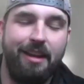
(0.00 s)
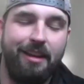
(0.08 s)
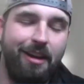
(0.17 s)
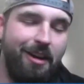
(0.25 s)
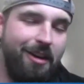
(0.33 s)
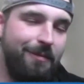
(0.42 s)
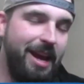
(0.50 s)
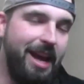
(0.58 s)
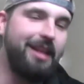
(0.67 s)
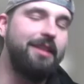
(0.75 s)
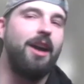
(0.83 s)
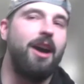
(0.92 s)
Oh man,
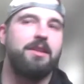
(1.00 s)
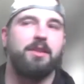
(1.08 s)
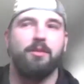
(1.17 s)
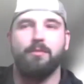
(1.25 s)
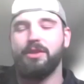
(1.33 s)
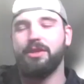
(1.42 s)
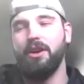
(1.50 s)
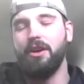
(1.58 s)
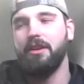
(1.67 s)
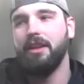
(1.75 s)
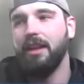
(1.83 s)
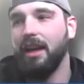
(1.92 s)
it's awesome.
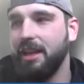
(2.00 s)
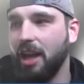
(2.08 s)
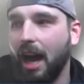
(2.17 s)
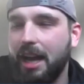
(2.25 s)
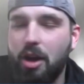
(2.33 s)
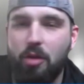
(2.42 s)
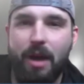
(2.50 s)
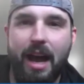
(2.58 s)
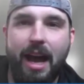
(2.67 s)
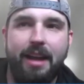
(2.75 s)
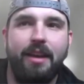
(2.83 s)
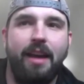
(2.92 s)
So, you know,
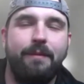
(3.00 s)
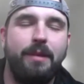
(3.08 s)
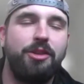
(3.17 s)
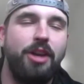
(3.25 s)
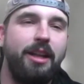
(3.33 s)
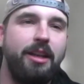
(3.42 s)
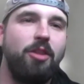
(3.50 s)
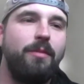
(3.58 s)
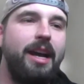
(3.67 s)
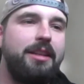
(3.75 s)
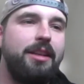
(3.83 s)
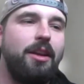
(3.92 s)
I've been trying to go
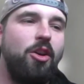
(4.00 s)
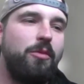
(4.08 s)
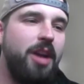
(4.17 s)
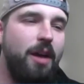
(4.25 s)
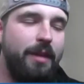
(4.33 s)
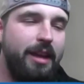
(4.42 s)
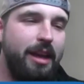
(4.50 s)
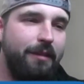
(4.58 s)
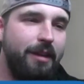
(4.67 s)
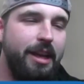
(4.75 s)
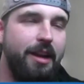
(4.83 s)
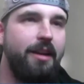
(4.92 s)
back to the homecoming
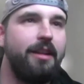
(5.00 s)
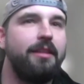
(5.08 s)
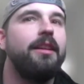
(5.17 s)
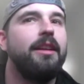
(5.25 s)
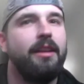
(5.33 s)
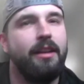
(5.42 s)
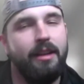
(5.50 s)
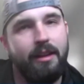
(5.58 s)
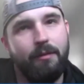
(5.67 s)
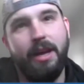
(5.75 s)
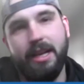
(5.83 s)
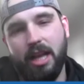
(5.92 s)
every year, and
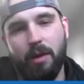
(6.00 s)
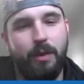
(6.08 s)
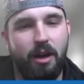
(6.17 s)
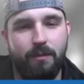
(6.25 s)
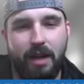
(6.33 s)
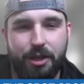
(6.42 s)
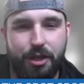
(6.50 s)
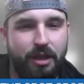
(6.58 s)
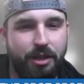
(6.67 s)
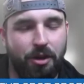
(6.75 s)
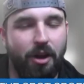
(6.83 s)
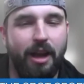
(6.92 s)
being up here in Metro
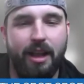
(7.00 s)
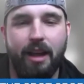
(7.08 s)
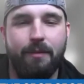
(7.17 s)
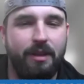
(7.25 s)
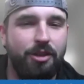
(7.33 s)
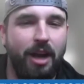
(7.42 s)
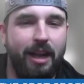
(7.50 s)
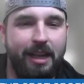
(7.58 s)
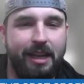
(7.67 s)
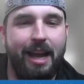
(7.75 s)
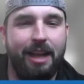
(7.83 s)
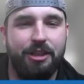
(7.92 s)
Detroit, I've been trying to
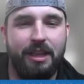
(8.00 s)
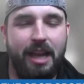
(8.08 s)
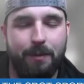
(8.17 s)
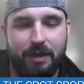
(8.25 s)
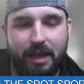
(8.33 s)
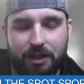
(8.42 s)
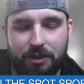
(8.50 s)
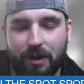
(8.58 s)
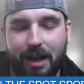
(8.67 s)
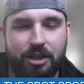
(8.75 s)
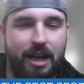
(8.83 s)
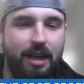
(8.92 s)
catch the games against
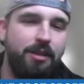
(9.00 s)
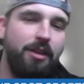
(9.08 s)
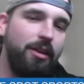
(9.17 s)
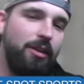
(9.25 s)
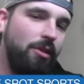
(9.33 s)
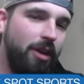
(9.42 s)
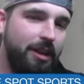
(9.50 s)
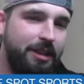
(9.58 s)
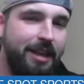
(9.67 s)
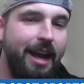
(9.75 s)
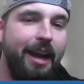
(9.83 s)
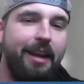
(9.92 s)
Rochester, Lawrence
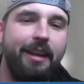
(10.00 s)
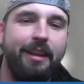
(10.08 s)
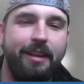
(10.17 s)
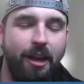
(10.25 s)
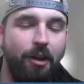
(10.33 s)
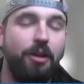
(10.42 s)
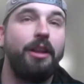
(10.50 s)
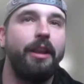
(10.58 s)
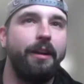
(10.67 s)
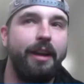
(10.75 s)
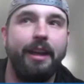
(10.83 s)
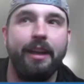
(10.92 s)
Tech, you know,
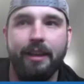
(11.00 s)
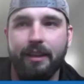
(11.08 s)
Cleary,